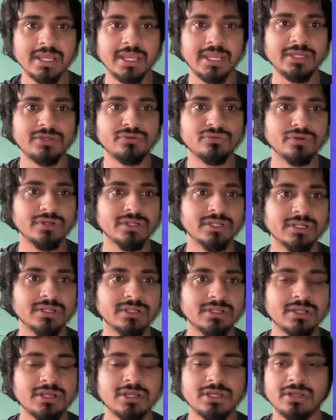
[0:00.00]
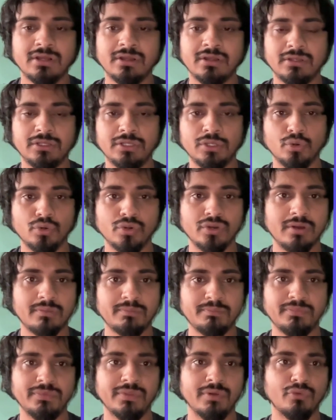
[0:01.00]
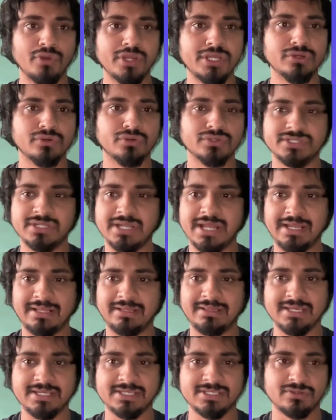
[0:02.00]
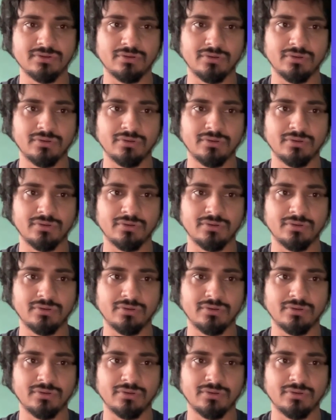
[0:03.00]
it will load up the windows like this.